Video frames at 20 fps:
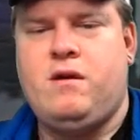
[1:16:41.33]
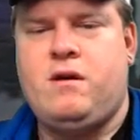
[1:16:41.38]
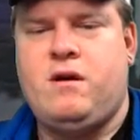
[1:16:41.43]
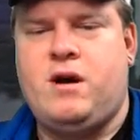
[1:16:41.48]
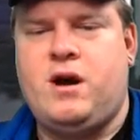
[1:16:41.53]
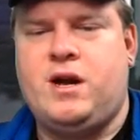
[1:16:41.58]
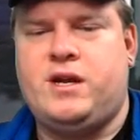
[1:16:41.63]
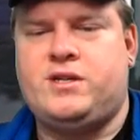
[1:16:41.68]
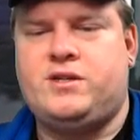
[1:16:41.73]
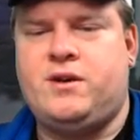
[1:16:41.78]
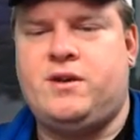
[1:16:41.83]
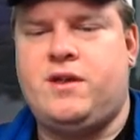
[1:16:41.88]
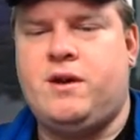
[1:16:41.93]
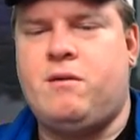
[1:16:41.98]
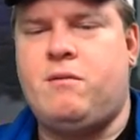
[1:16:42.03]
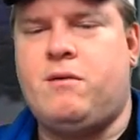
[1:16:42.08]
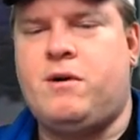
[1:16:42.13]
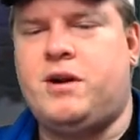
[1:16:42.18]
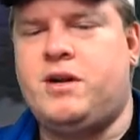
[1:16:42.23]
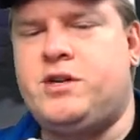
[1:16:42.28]
Alright, so I think
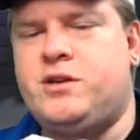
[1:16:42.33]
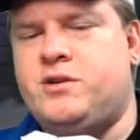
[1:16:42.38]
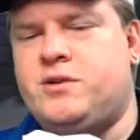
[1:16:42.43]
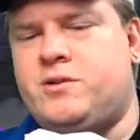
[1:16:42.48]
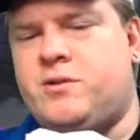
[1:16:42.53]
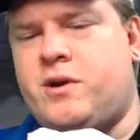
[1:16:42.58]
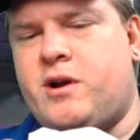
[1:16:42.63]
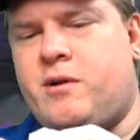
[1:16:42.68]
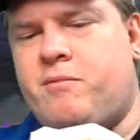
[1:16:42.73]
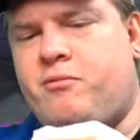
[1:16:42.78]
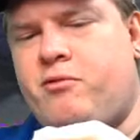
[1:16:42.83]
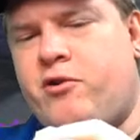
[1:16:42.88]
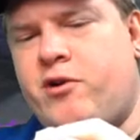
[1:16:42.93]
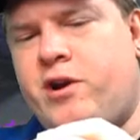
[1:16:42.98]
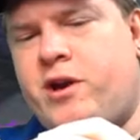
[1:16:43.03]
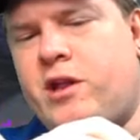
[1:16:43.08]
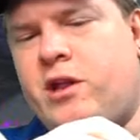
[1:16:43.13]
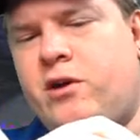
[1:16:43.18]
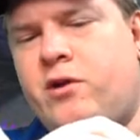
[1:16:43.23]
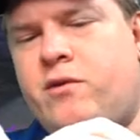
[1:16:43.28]
what we're going to do is we're going to
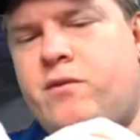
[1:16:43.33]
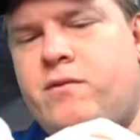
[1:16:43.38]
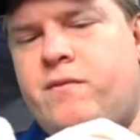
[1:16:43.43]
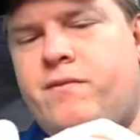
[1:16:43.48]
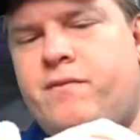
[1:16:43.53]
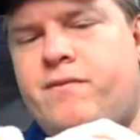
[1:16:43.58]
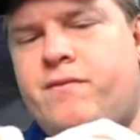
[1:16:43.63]
pre-glue